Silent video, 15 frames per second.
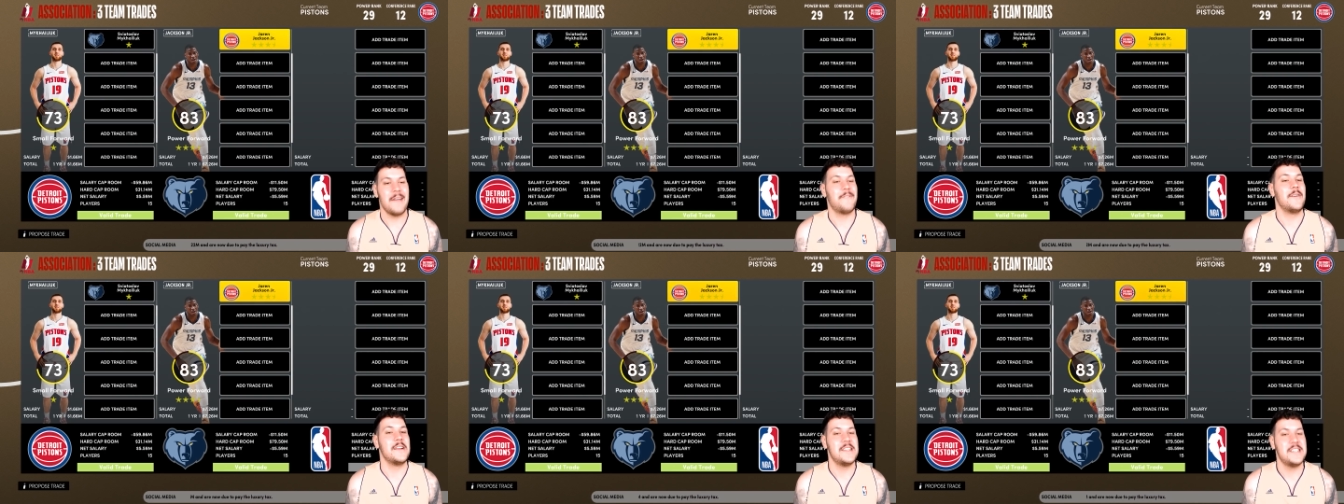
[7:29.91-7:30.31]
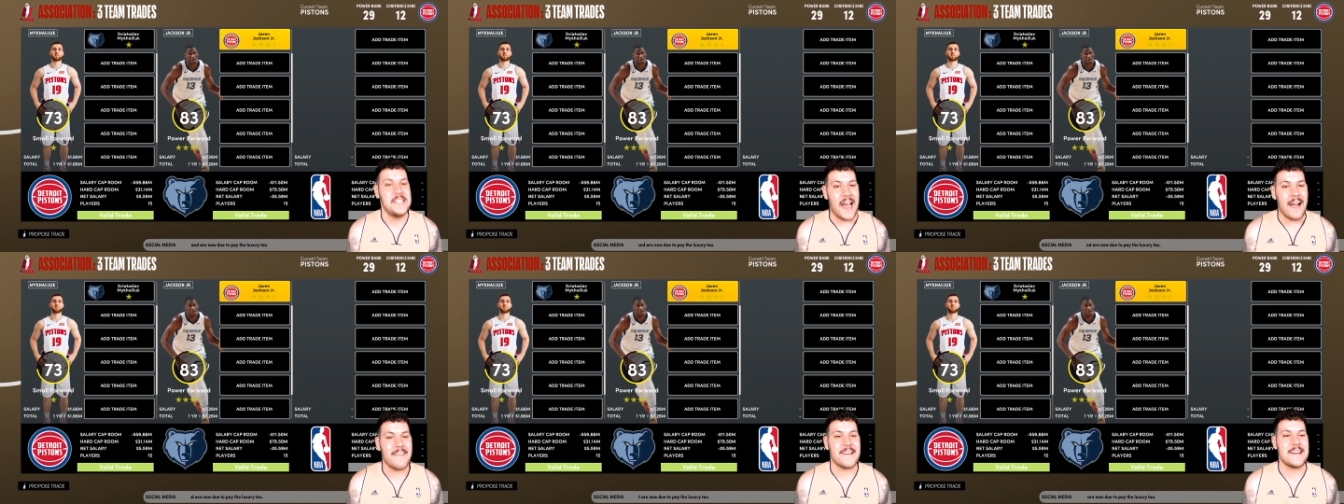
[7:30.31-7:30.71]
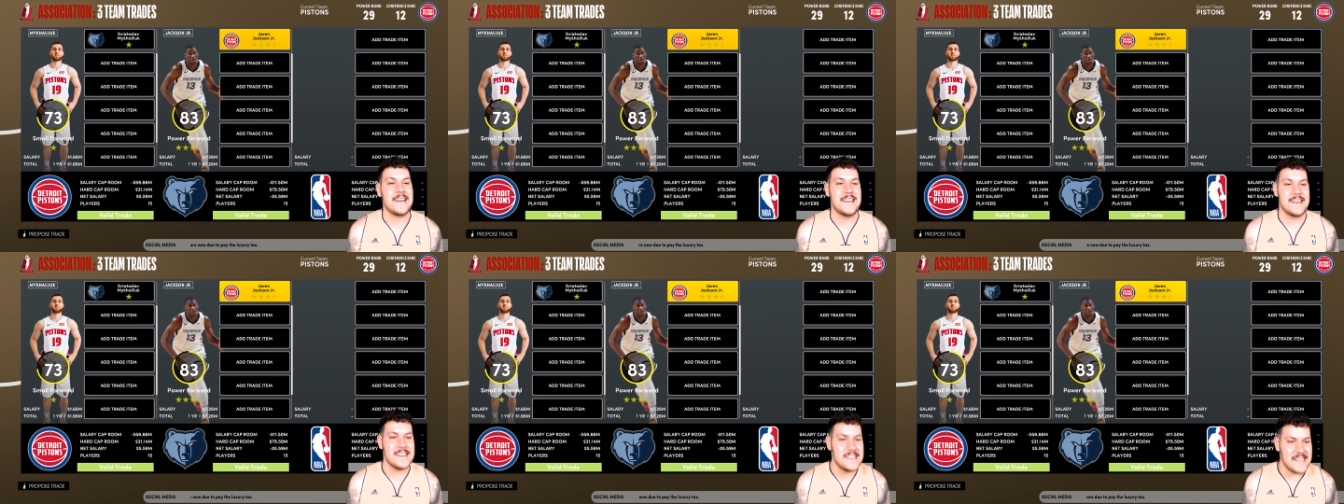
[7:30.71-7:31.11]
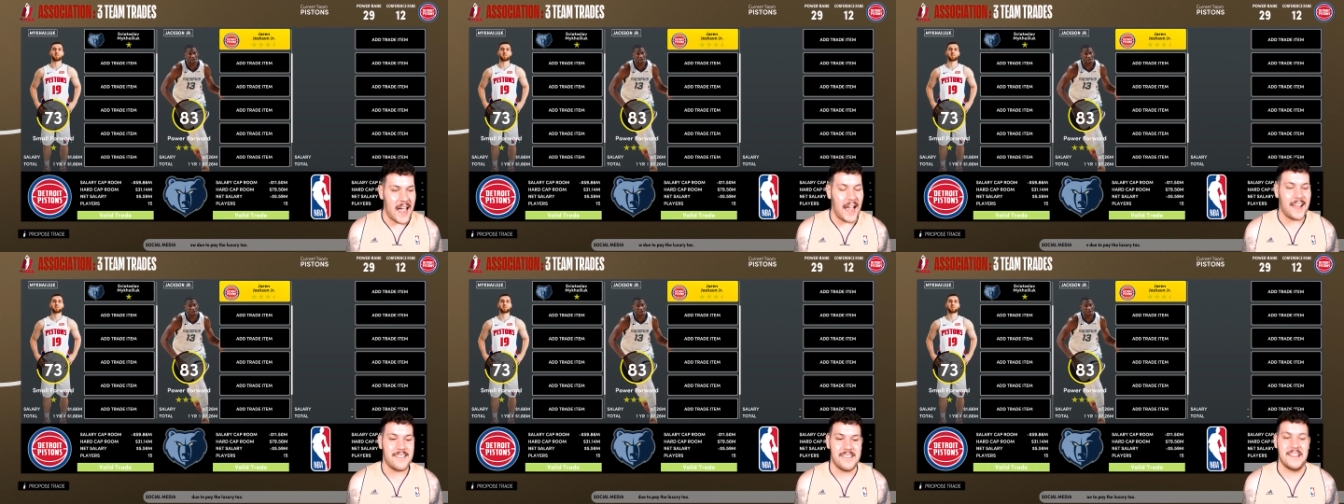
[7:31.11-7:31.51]
for Jaren
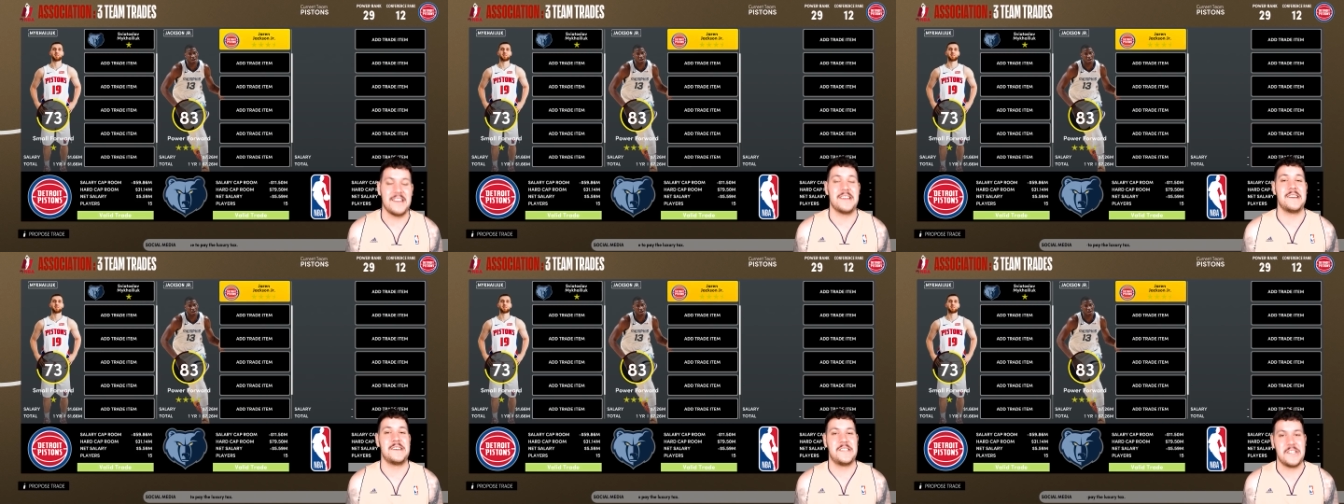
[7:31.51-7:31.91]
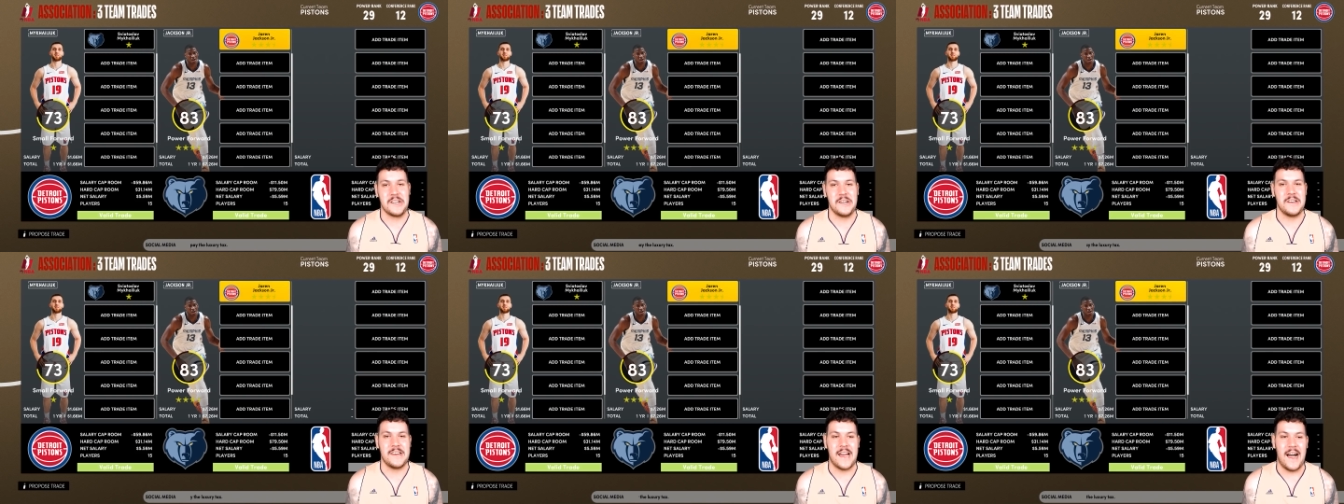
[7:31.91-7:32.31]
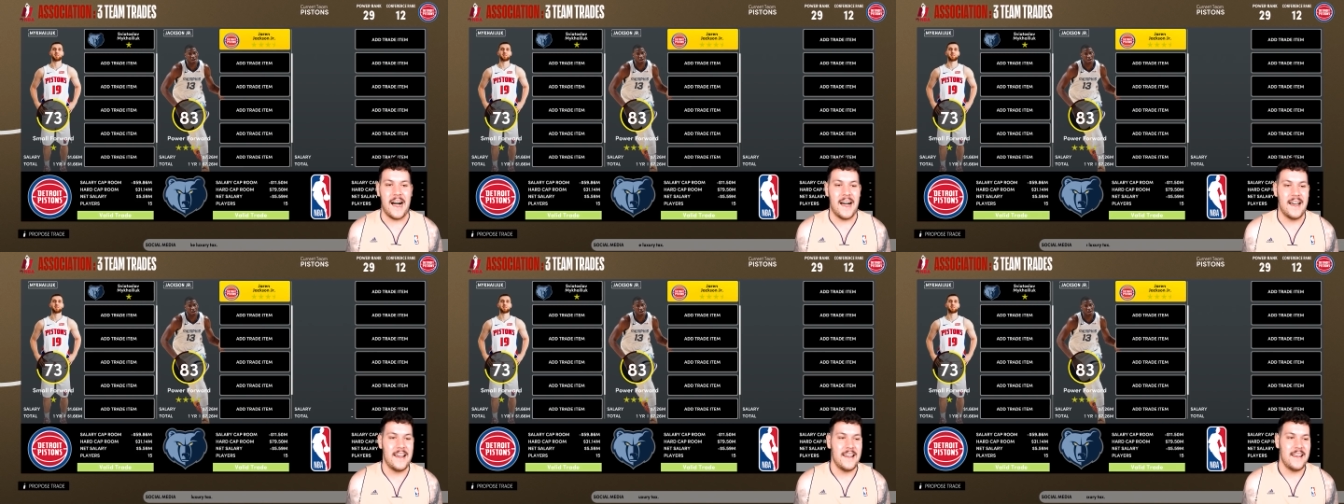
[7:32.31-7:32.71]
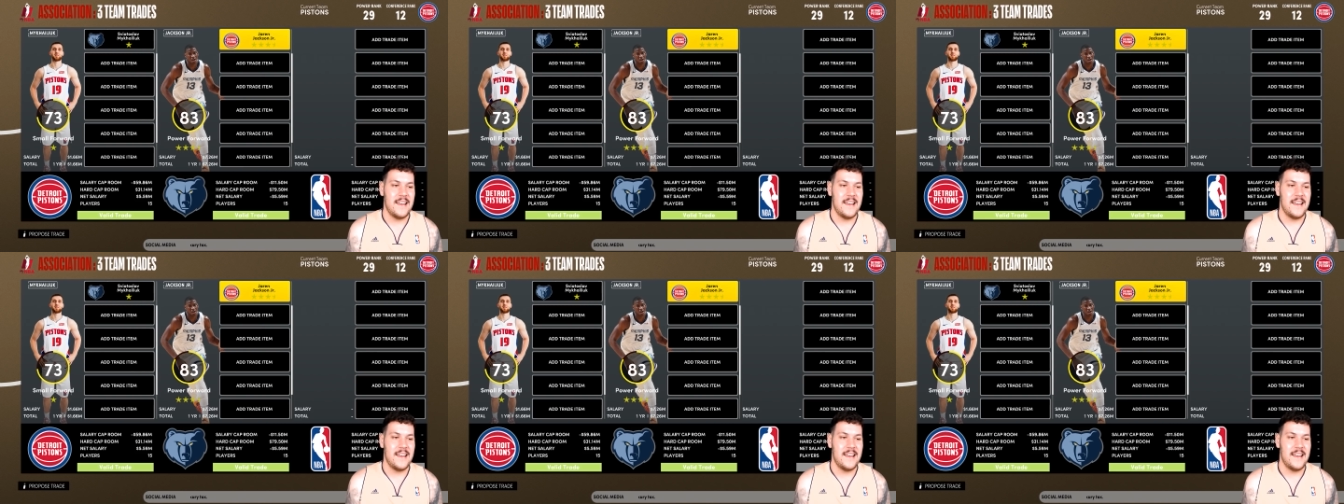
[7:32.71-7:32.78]
Jackson Jr.